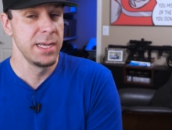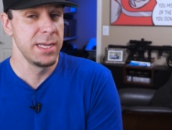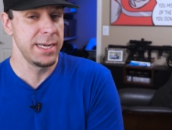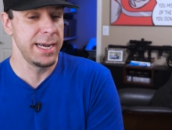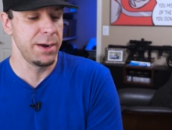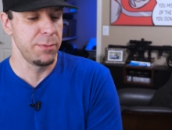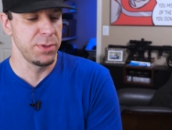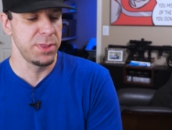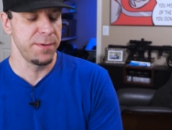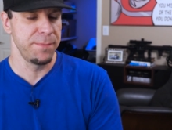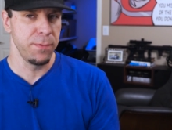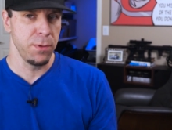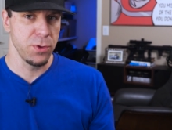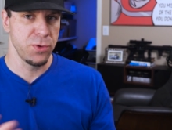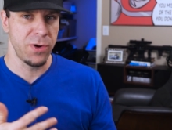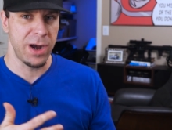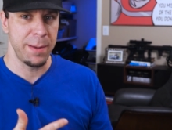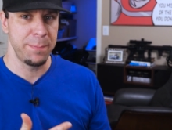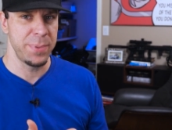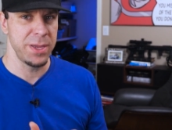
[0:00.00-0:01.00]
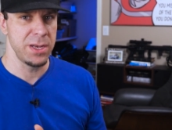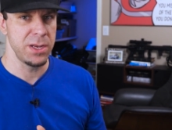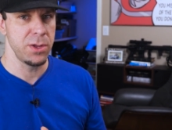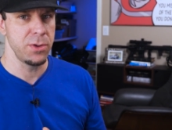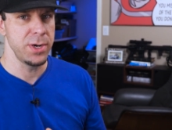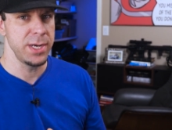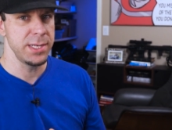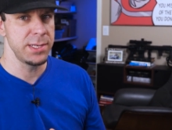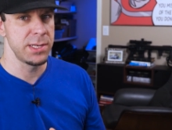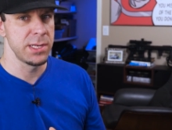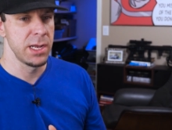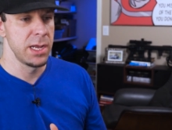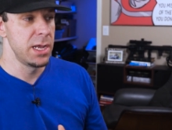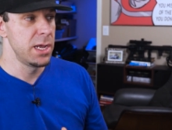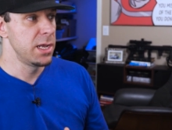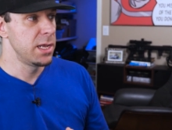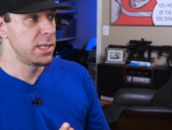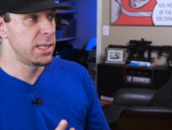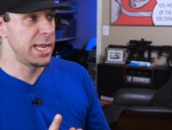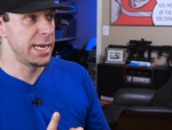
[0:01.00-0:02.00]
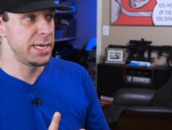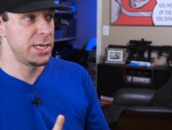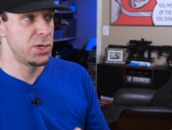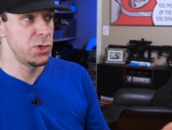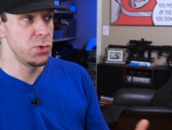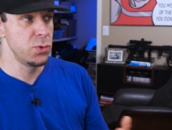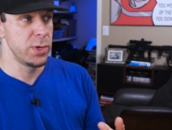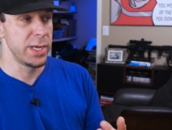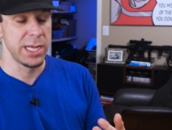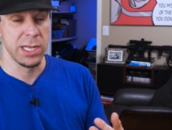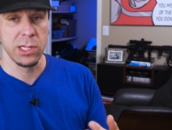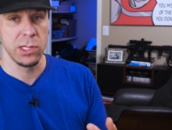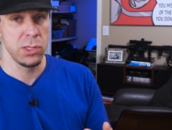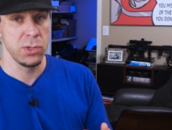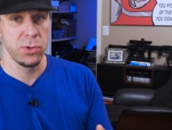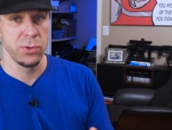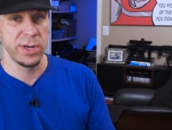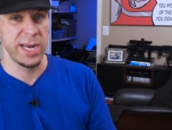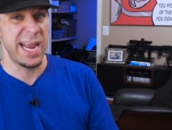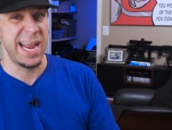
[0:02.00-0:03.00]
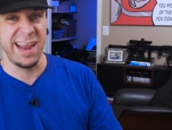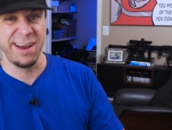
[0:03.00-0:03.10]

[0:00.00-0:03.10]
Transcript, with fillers: Now with their full drop-in units, they do include